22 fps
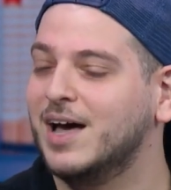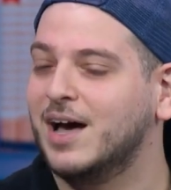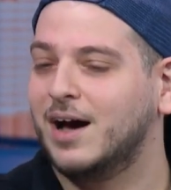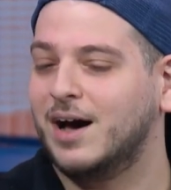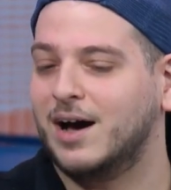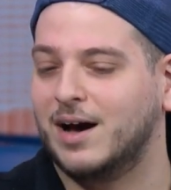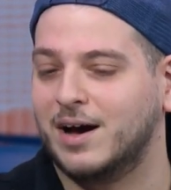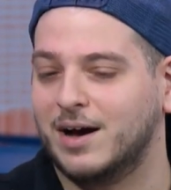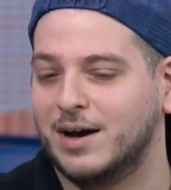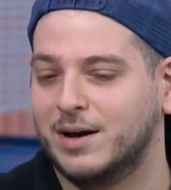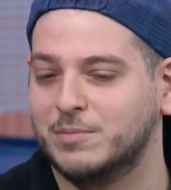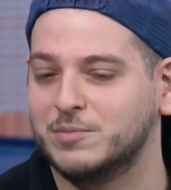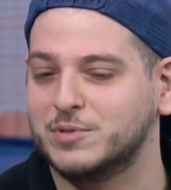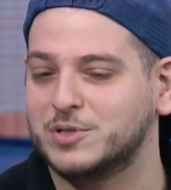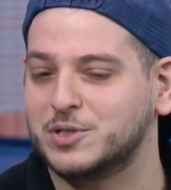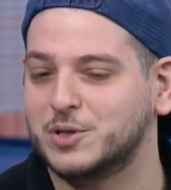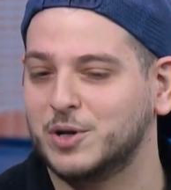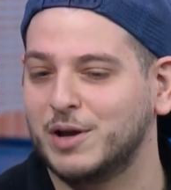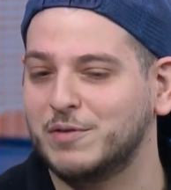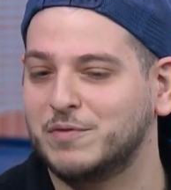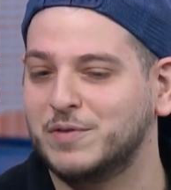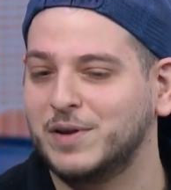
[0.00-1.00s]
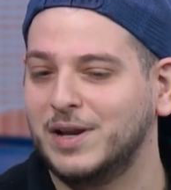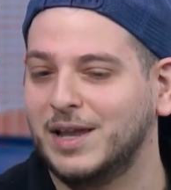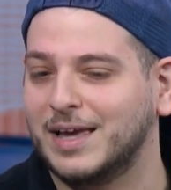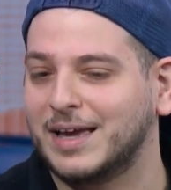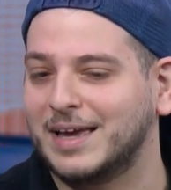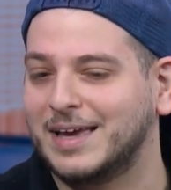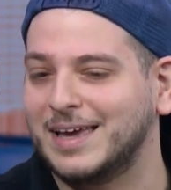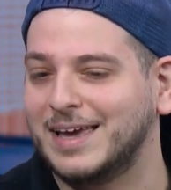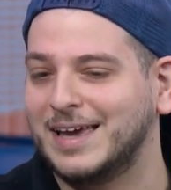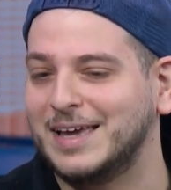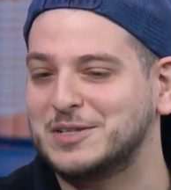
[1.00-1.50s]
So I feel like
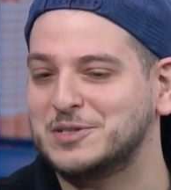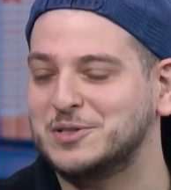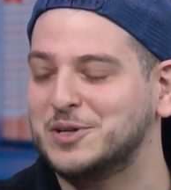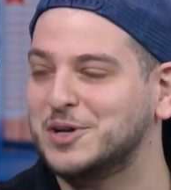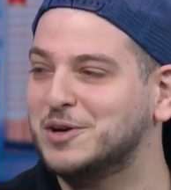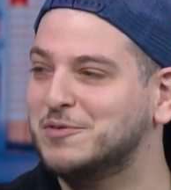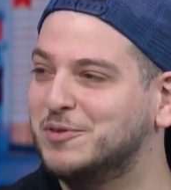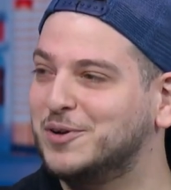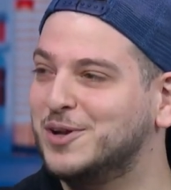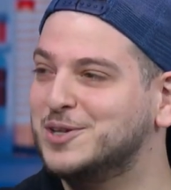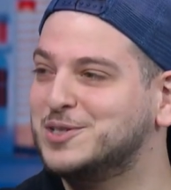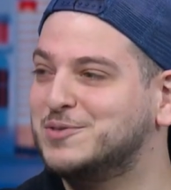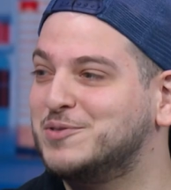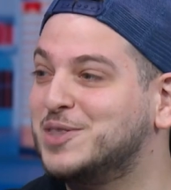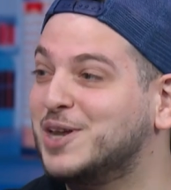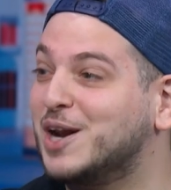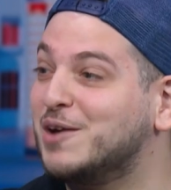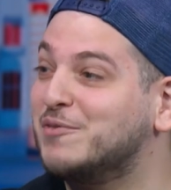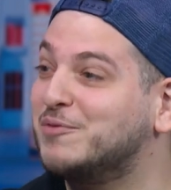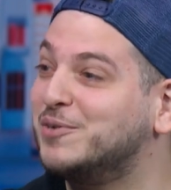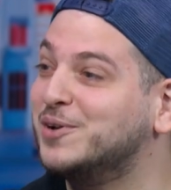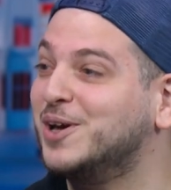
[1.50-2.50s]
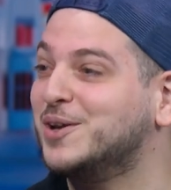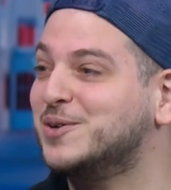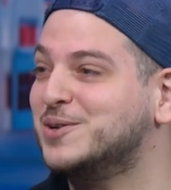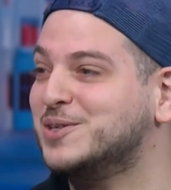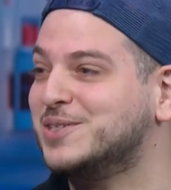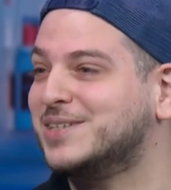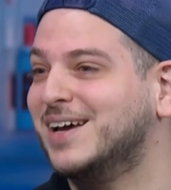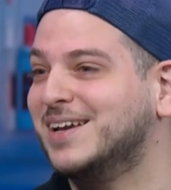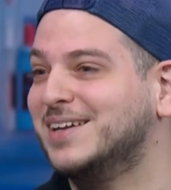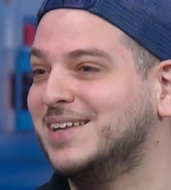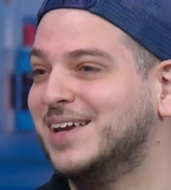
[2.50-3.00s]
it's not a philosophy that I fully
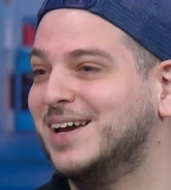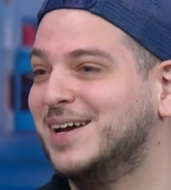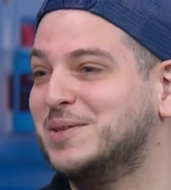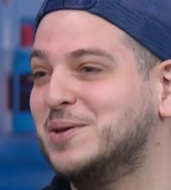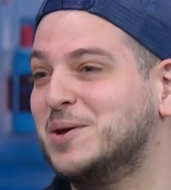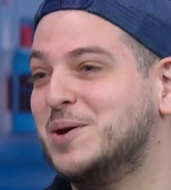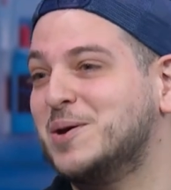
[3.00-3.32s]
understand yet,